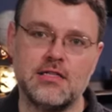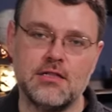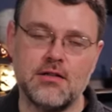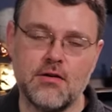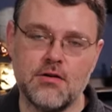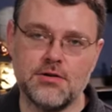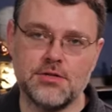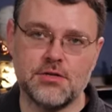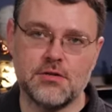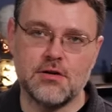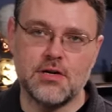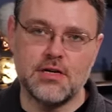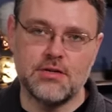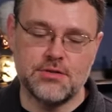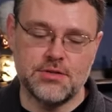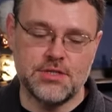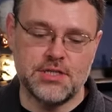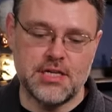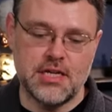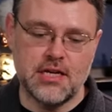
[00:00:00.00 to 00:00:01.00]
is larger,
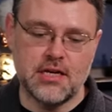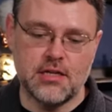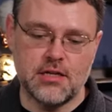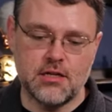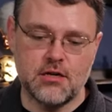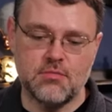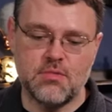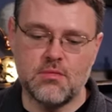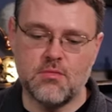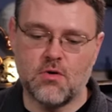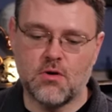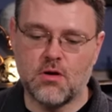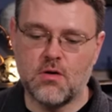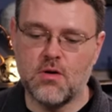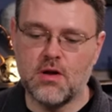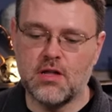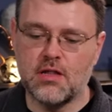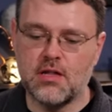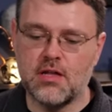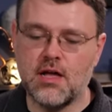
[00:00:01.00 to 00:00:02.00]
it'll seek a little bit more
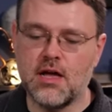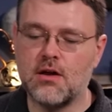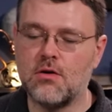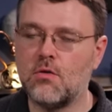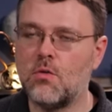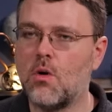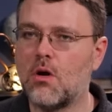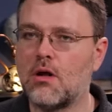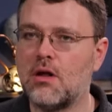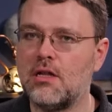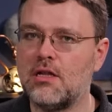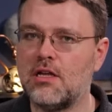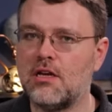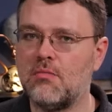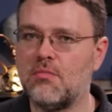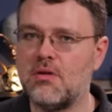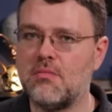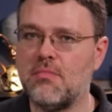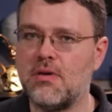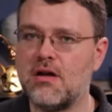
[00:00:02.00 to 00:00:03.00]
quickly. It'll work a
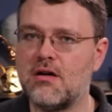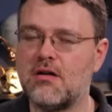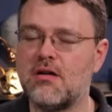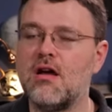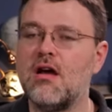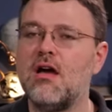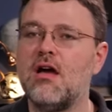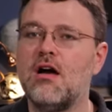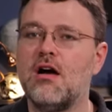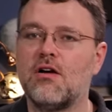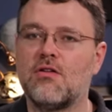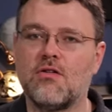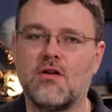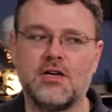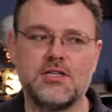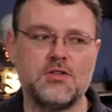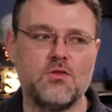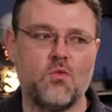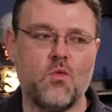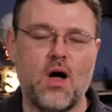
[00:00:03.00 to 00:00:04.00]
little bit better
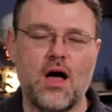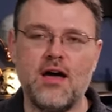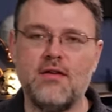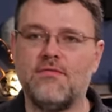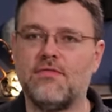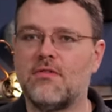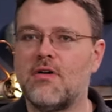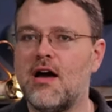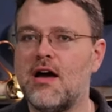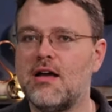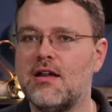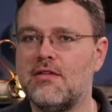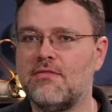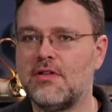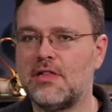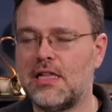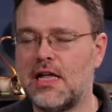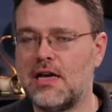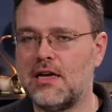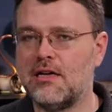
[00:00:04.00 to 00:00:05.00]
across a wide variety of
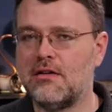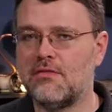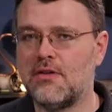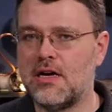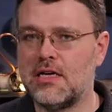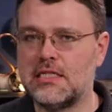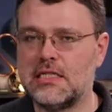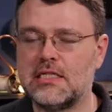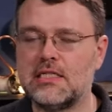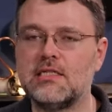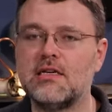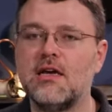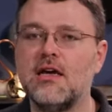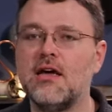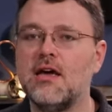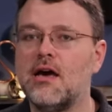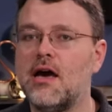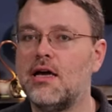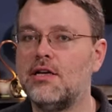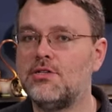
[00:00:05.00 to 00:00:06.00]
client devices.
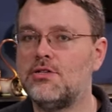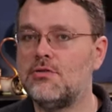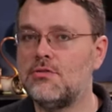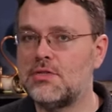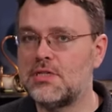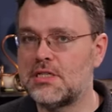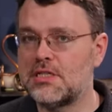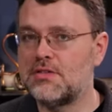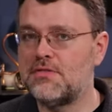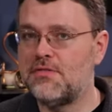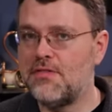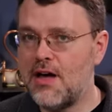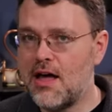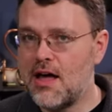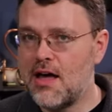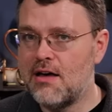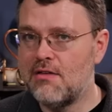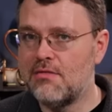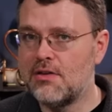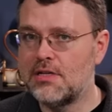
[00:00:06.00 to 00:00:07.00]

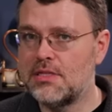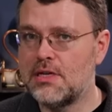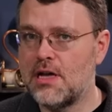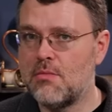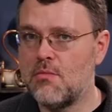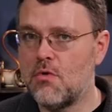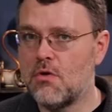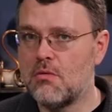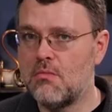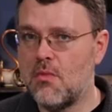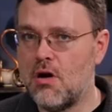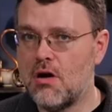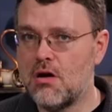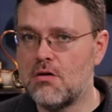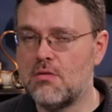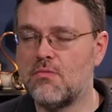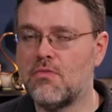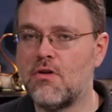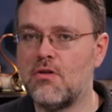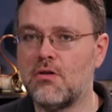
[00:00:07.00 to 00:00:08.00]
H.265 is a more
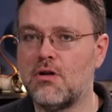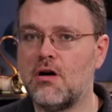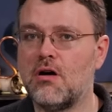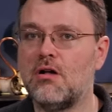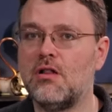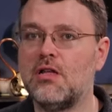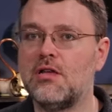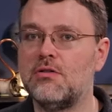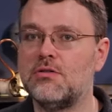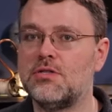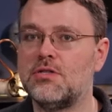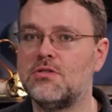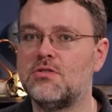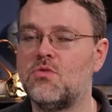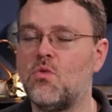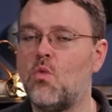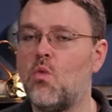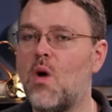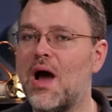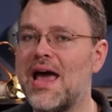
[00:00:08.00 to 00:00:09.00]
modern protocol. It uses
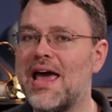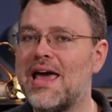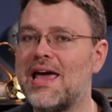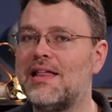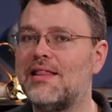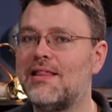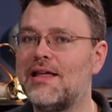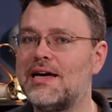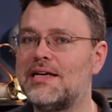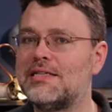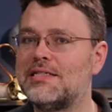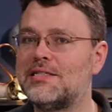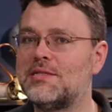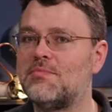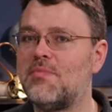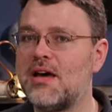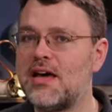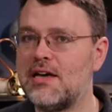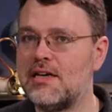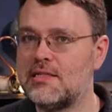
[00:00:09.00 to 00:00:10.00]
way less
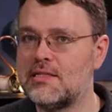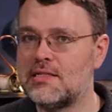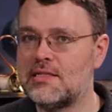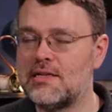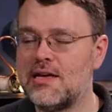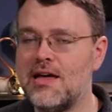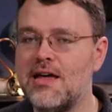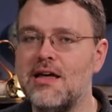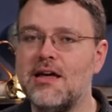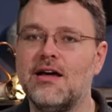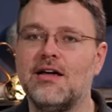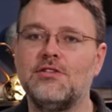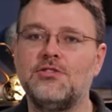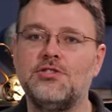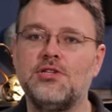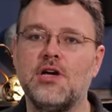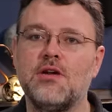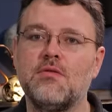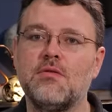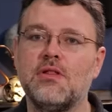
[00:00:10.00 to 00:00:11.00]
space. It's
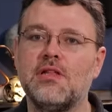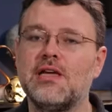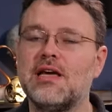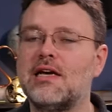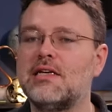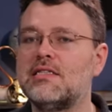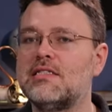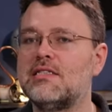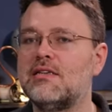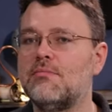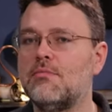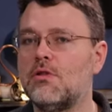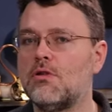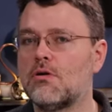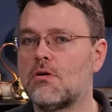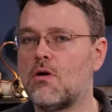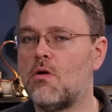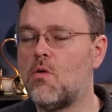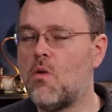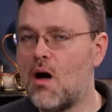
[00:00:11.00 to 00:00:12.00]
generally a
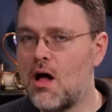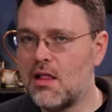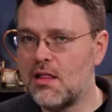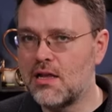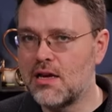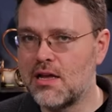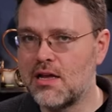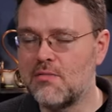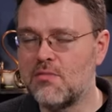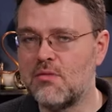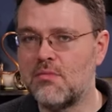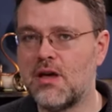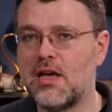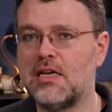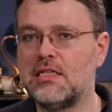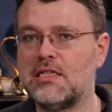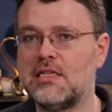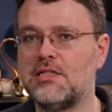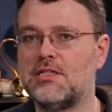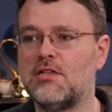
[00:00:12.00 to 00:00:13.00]
similar quality, but
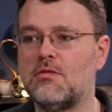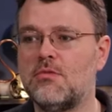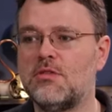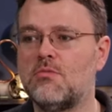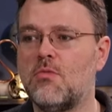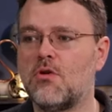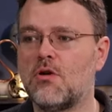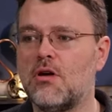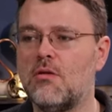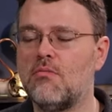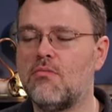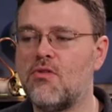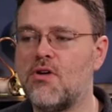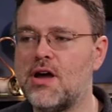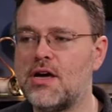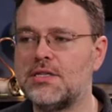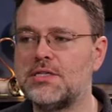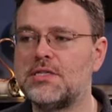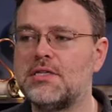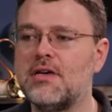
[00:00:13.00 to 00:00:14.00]
because it is so much more
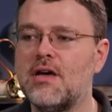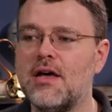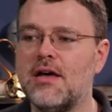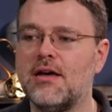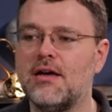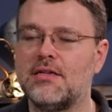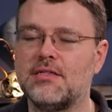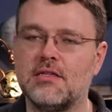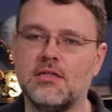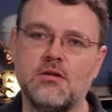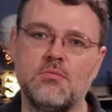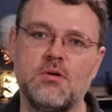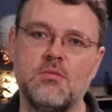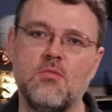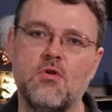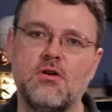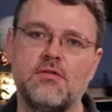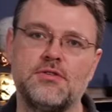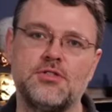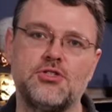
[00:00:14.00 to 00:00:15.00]
compressed, it's a little bit
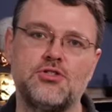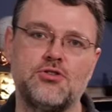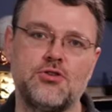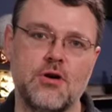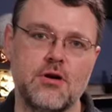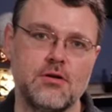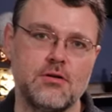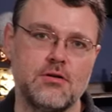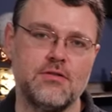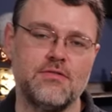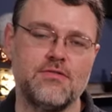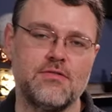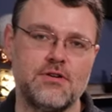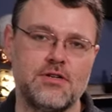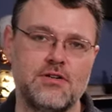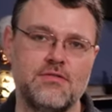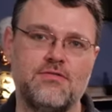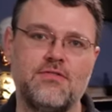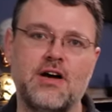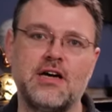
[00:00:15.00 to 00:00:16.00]
more of a struggle for
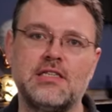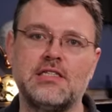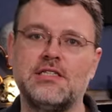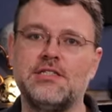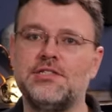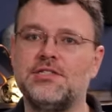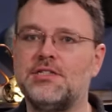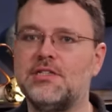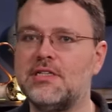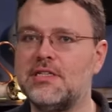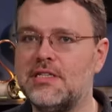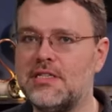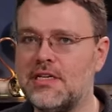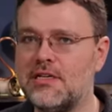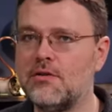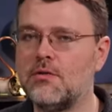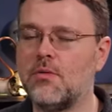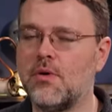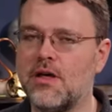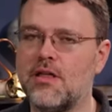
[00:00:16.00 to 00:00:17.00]
devices to
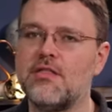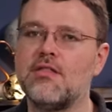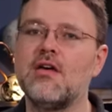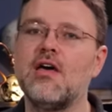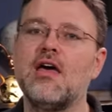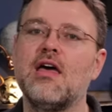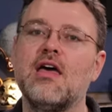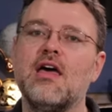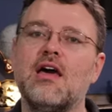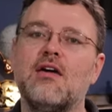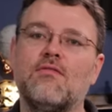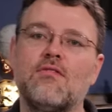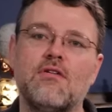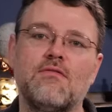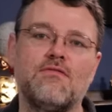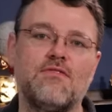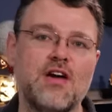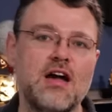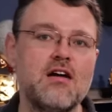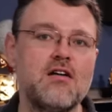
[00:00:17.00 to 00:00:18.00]
deal with. If you
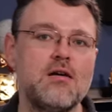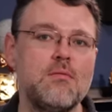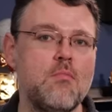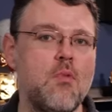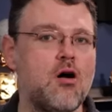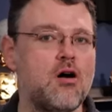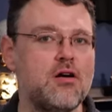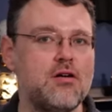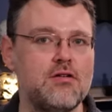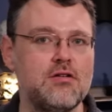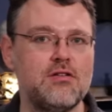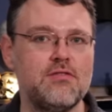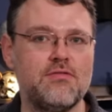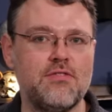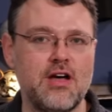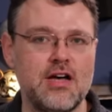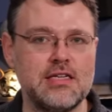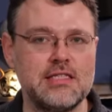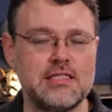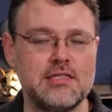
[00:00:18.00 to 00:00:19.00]
have very modern
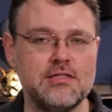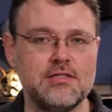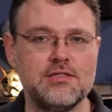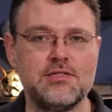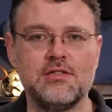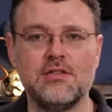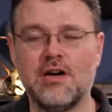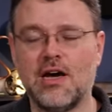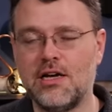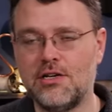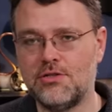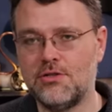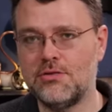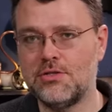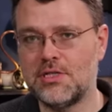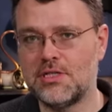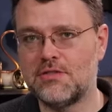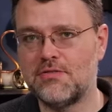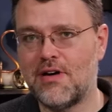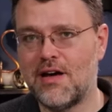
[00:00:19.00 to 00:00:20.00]
devices,
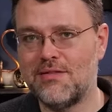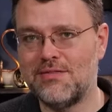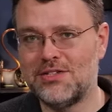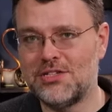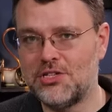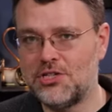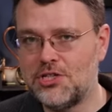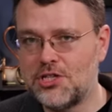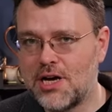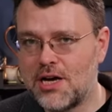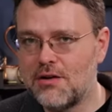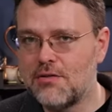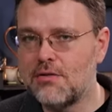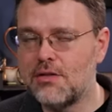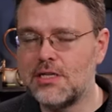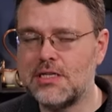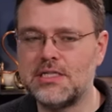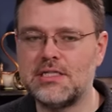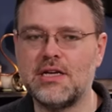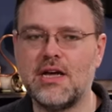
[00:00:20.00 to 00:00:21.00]
H.265 is
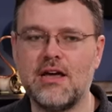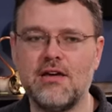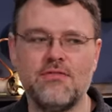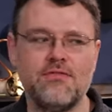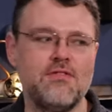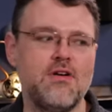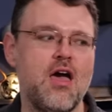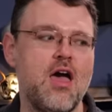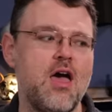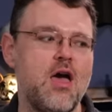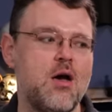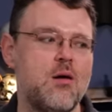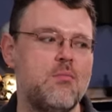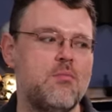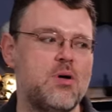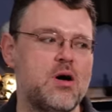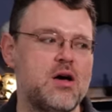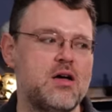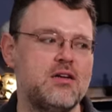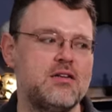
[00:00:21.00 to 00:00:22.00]
generally safe,
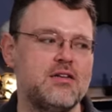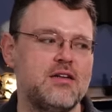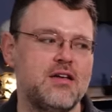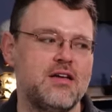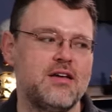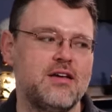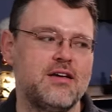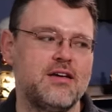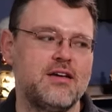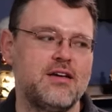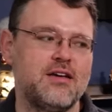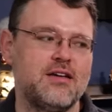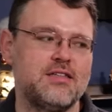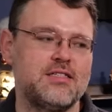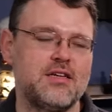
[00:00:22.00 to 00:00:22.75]
but eh,